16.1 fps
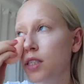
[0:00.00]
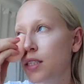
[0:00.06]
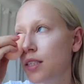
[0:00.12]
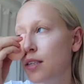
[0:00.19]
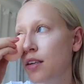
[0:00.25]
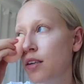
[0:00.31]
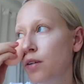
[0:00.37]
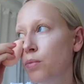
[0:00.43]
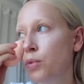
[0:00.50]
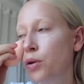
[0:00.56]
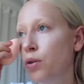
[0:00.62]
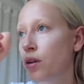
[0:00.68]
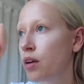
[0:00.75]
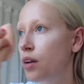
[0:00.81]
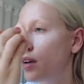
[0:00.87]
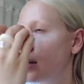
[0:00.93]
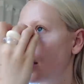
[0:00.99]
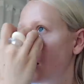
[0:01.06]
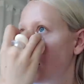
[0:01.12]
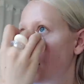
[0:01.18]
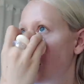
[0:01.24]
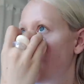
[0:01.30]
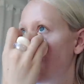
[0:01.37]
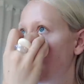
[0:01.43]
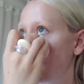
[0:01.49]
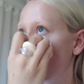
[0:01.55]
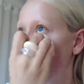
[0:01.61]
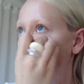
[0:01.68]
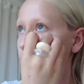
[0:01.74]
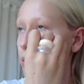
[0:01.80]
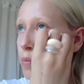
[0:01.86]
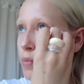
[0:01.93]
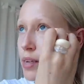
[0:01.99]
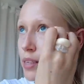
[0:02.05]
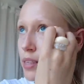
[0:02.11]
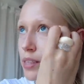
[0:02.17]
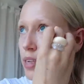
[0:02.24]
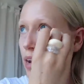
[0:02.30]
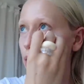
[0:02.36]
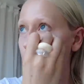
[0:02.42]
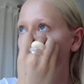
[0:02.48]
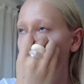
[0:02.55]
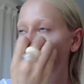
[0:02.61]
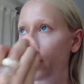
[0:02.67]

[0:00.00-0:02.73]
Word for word: is still in Munich and I'm by myself.